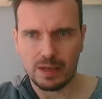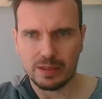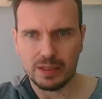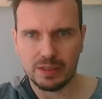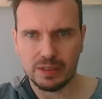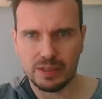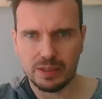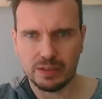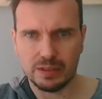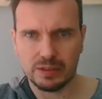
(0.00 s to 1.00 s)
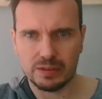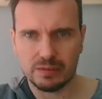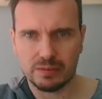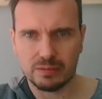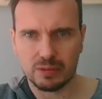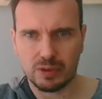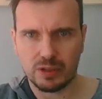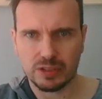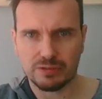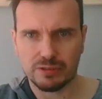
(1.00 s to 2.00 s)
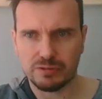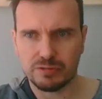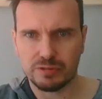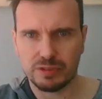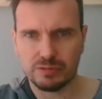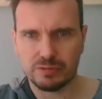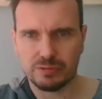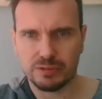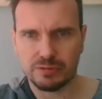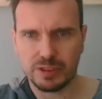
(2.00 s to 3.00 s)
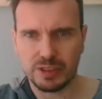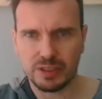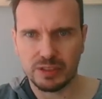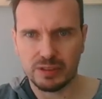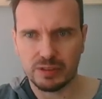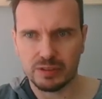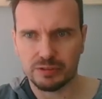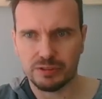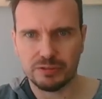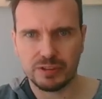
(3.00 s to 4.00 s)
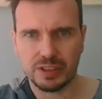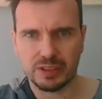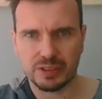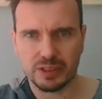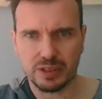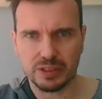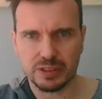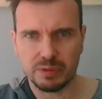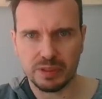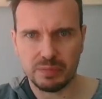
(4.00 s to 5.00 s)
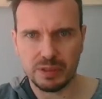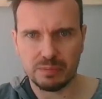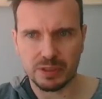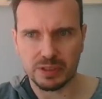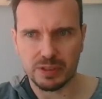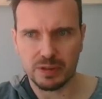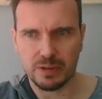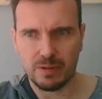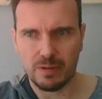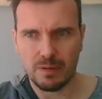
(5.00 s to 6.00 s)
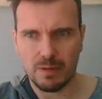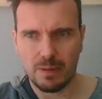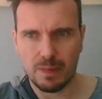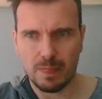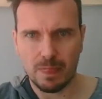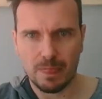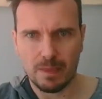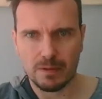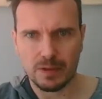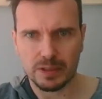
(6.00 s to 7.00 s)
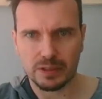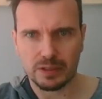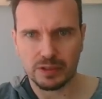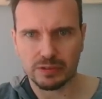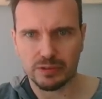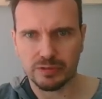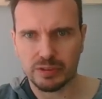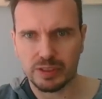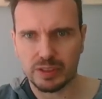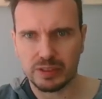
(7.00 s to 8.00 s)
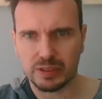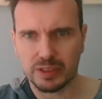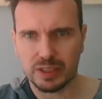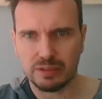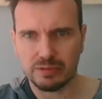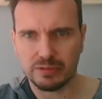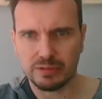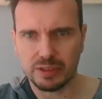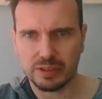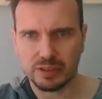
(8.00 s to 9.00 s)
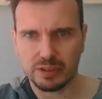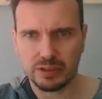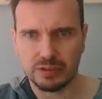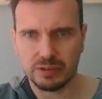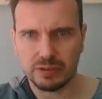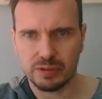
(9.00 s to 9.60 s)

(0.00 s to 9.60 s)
And then the cos 15, the 15 is going to be the B bit. The cos 15, sine 15. So